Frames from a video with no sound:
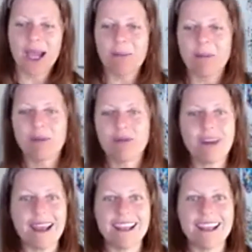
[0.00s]

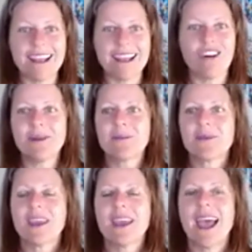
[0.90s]
prattling on,
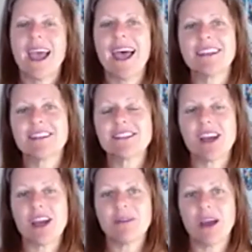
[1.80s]

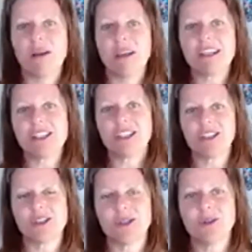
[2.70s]
and I'm going
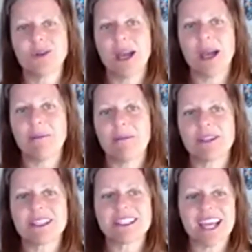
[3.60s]
to
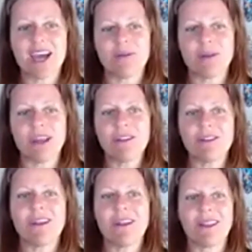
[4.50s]
start
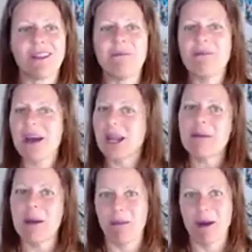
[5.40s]
with the money
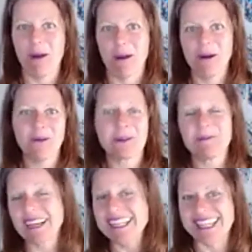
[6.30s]
mambo or the
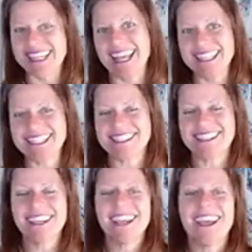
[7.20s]
money dance,
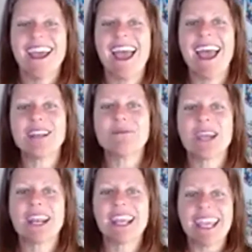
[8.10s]
and we're
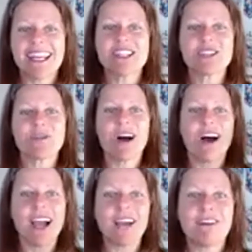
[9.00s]
going to get into a
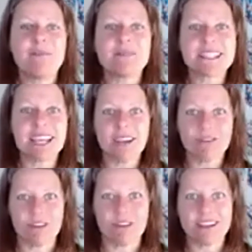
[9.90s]
higher vibe state
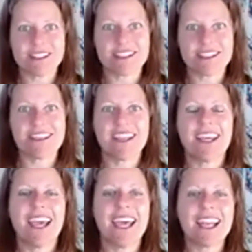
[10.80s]
first.
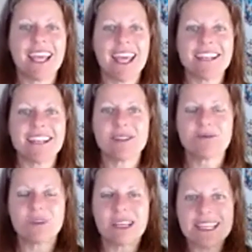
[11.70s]
And
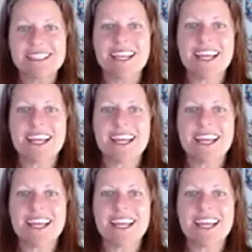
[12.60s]
really start